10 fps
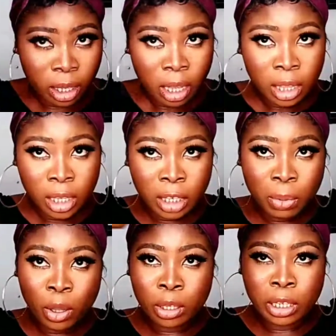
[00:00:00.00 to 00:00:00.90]
This is
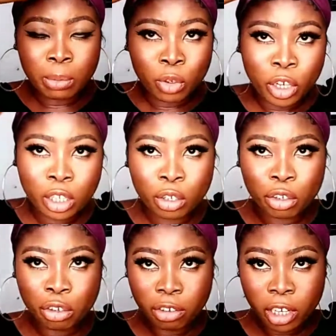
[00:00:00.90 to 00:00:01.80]
because I'm trying to
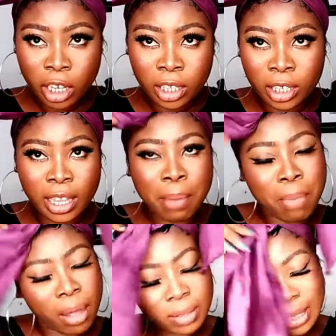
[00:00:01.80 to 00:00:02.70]
create a
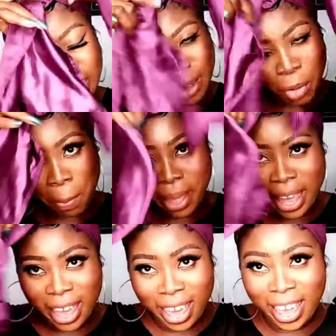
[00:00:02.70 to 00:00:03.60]
mountain on my
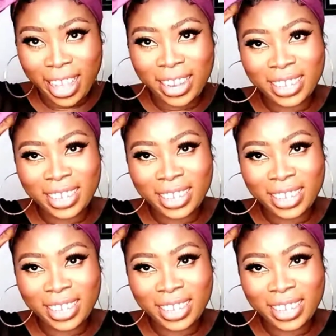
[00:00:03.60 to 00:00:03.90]
head.